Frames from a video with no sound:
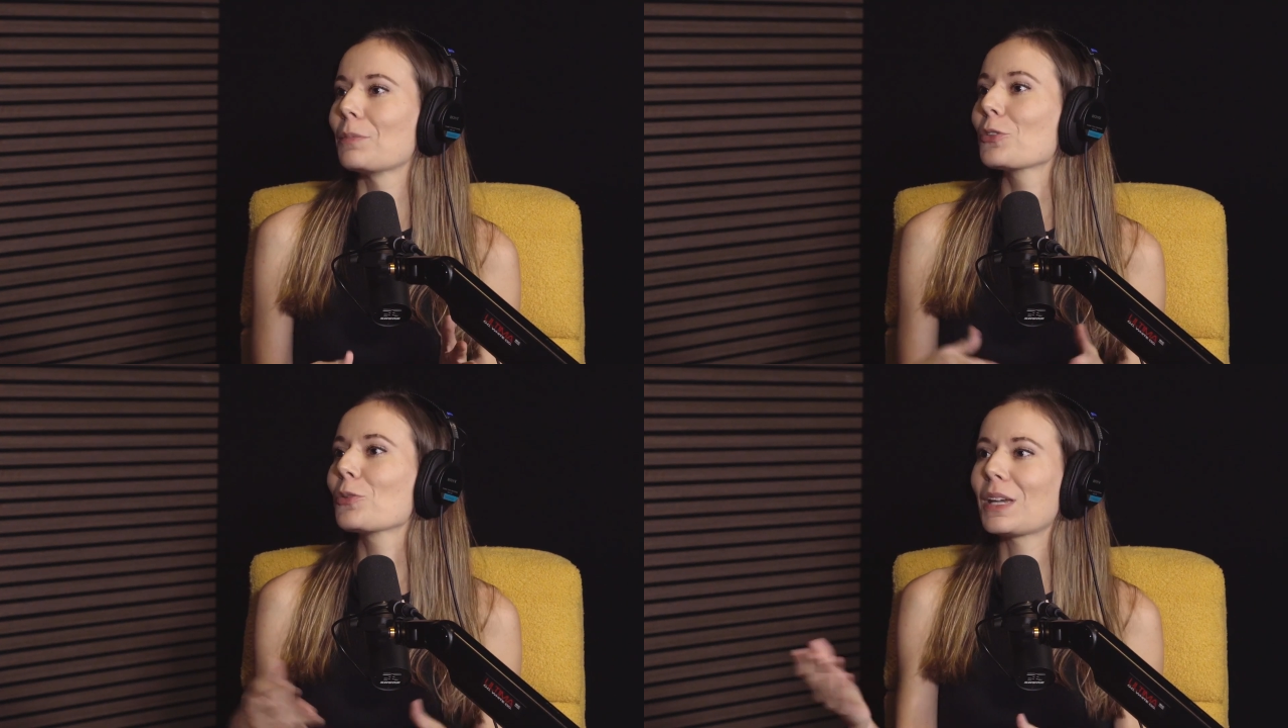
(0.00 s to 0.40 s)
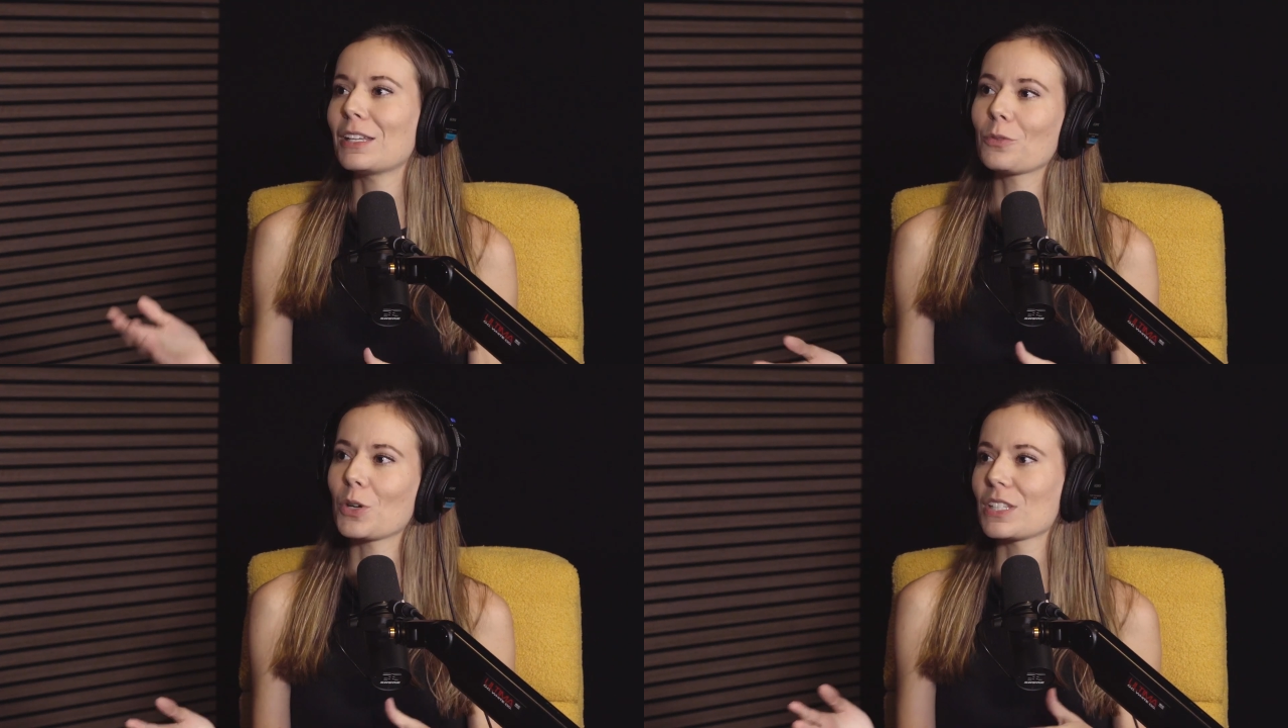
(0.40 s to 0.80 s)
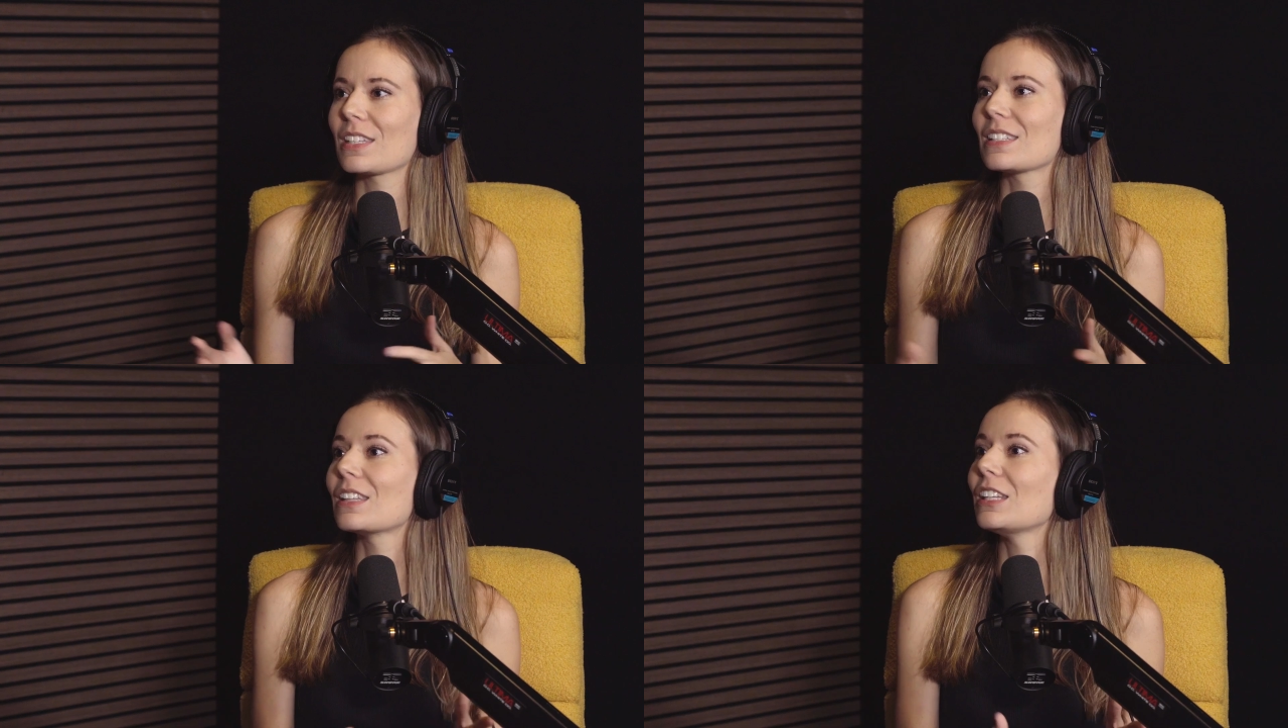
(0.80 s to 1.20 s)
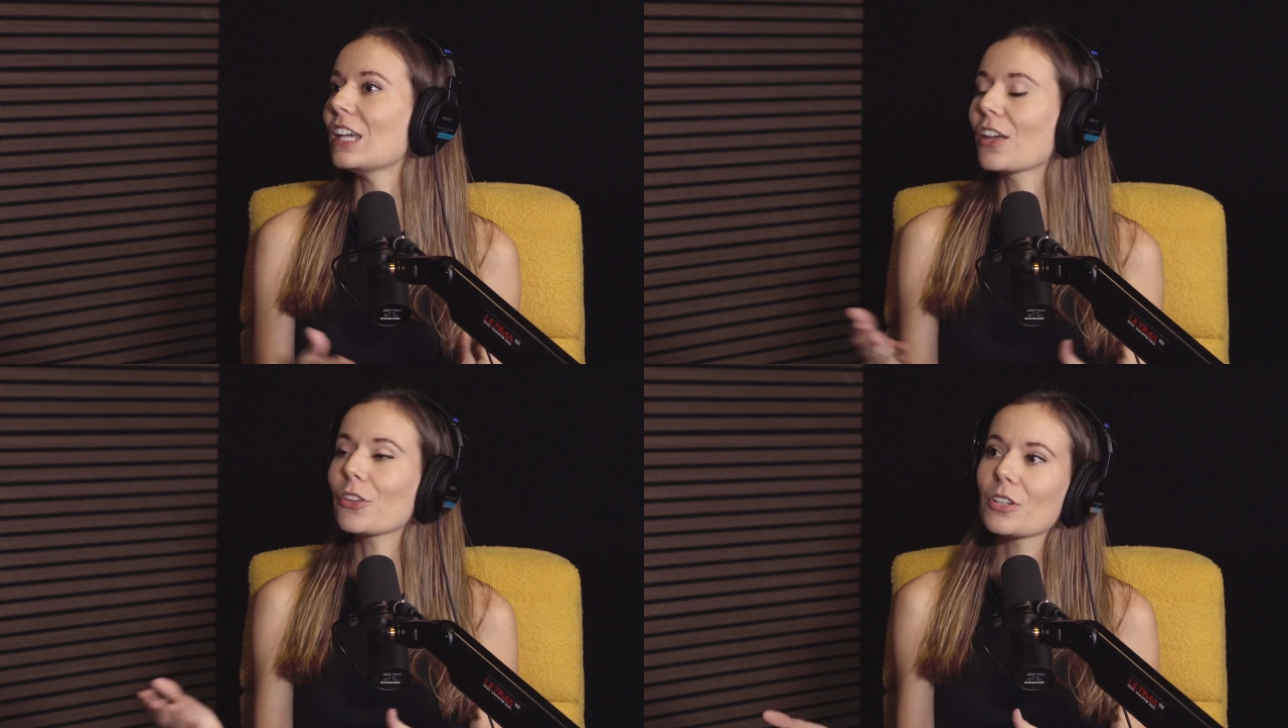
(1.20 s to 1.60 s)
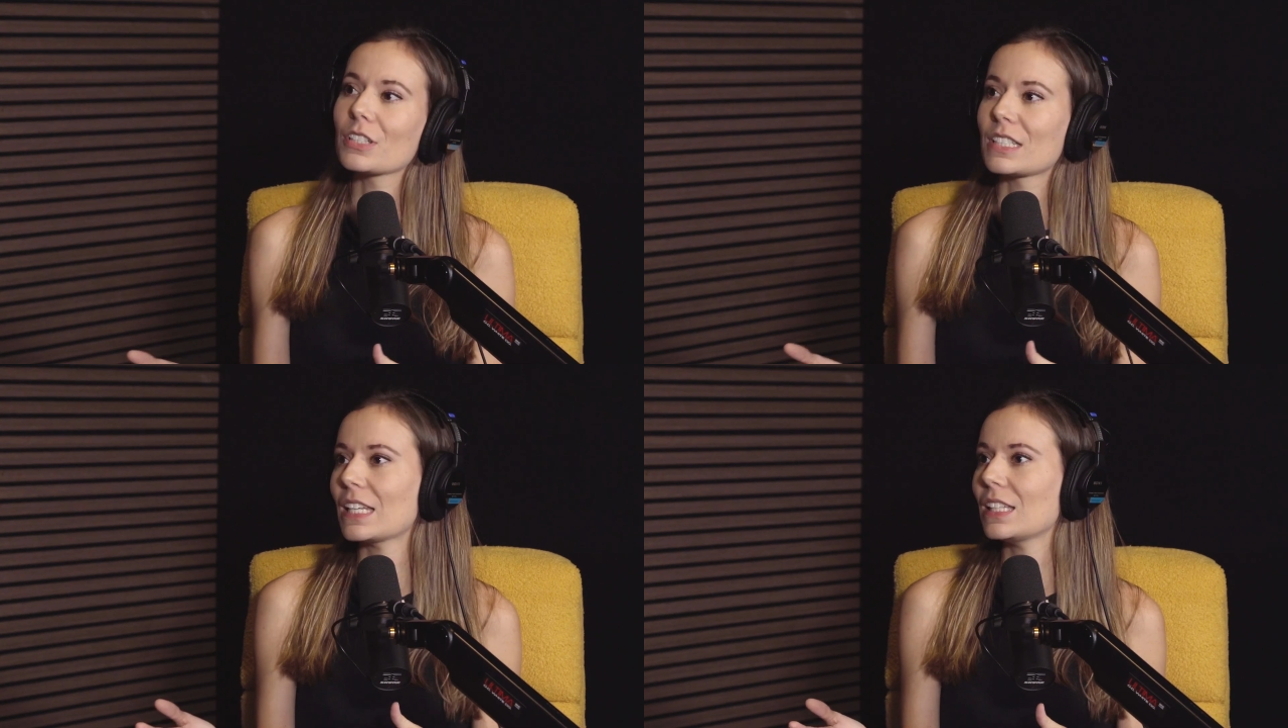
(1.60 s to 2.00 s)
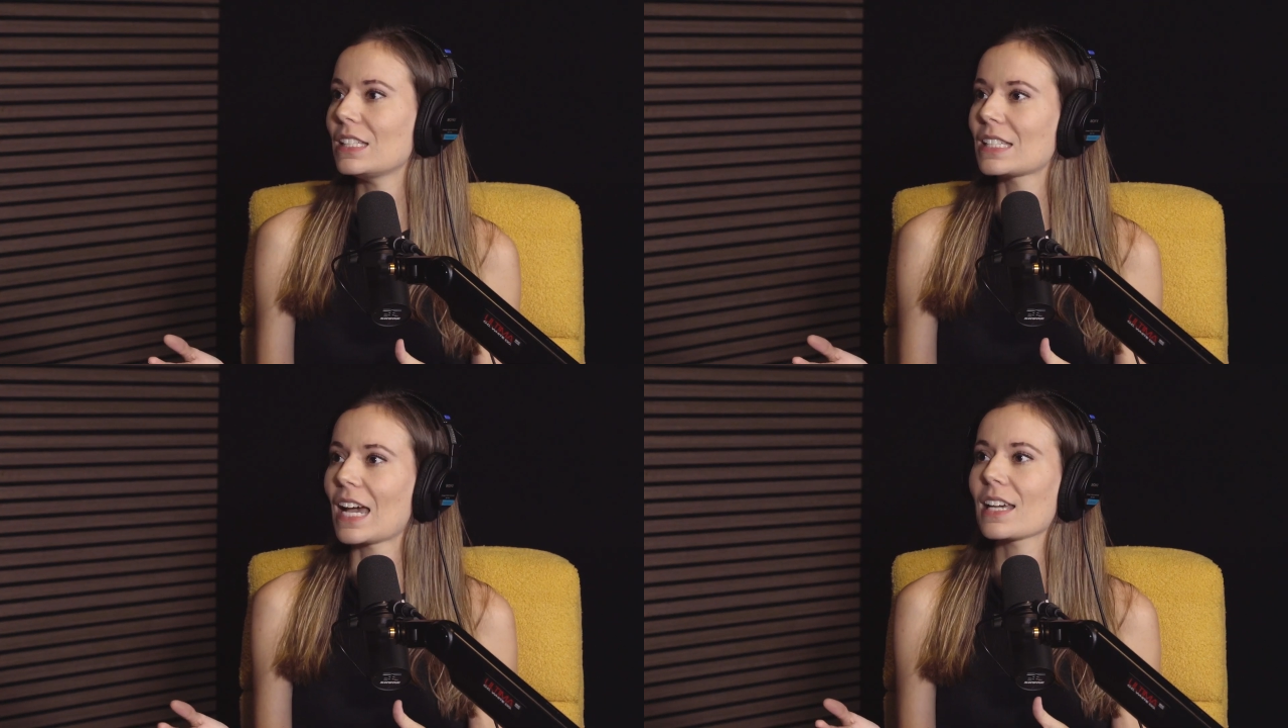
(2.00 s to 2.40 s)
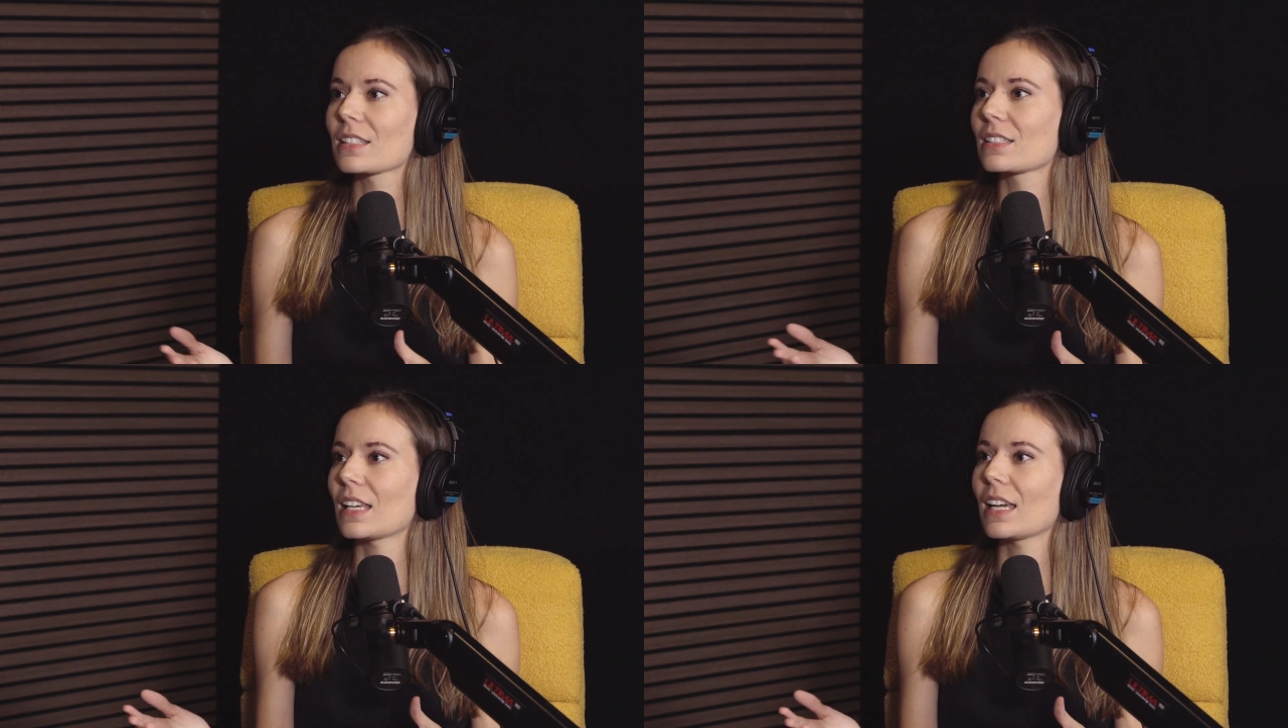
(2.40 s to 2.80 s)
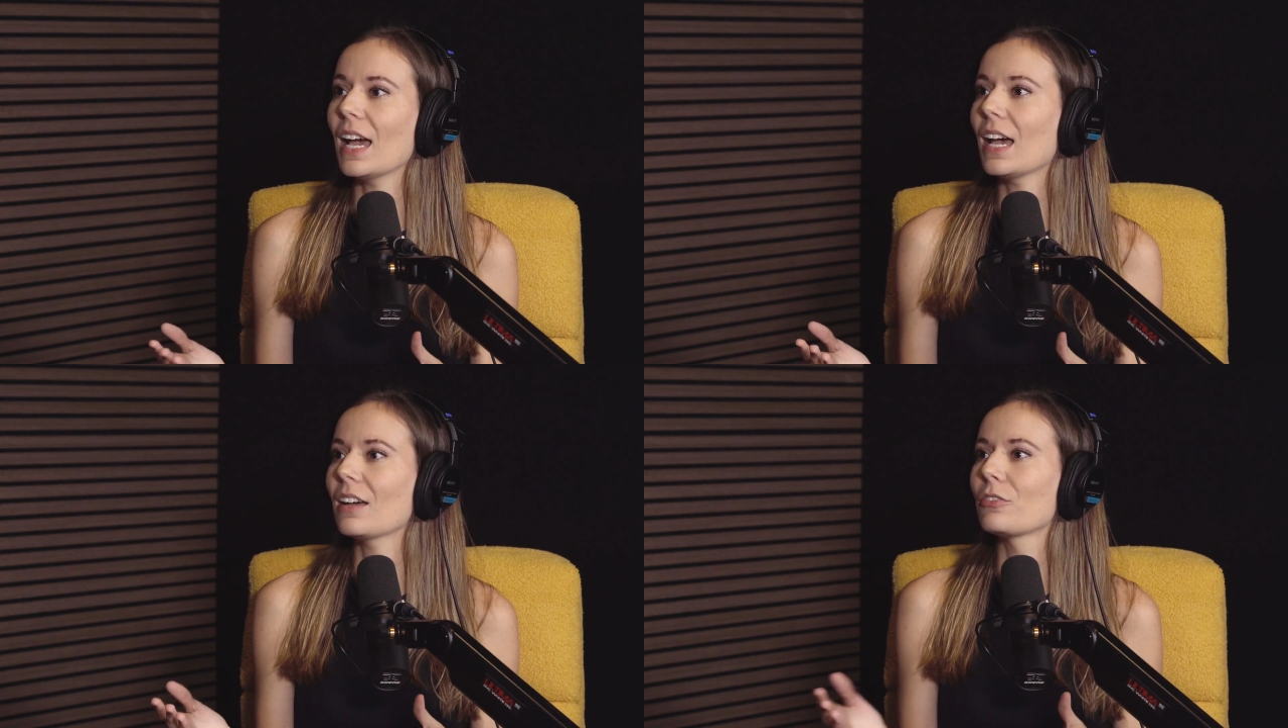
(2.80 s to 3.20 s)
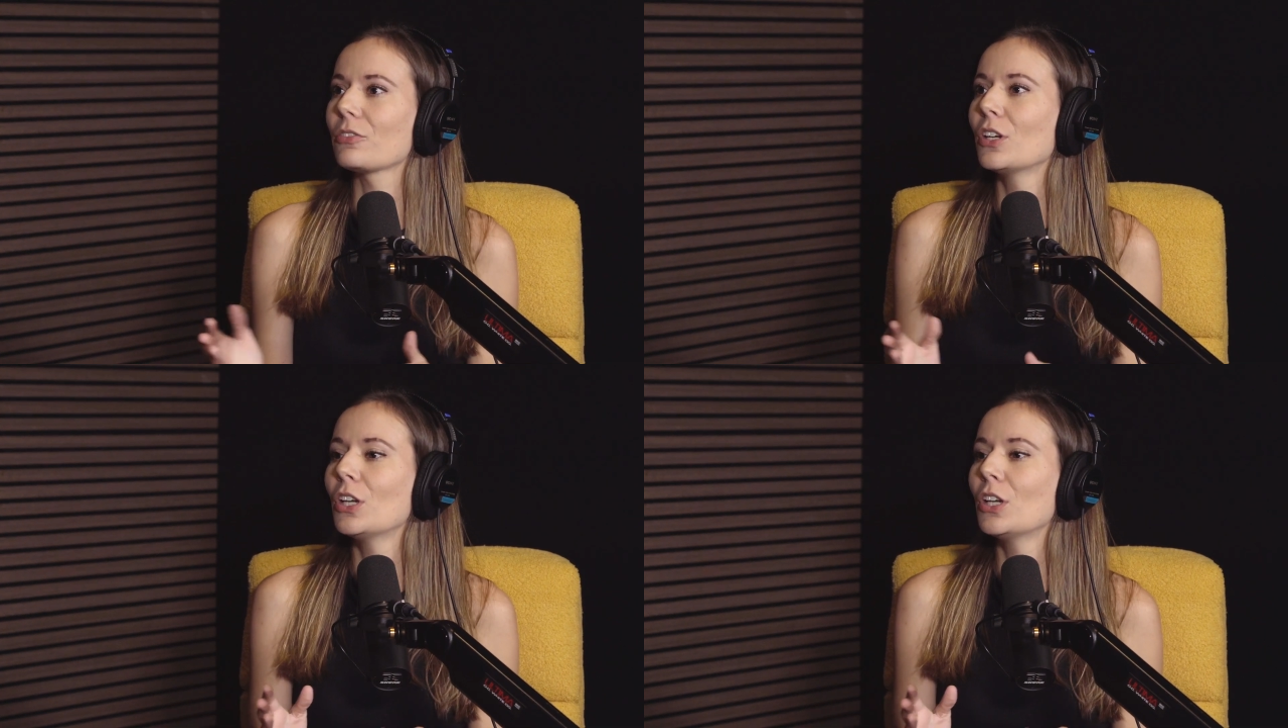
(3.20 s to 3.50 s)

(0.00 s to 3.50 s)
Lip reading: through my invoices and the other daily tasks I have,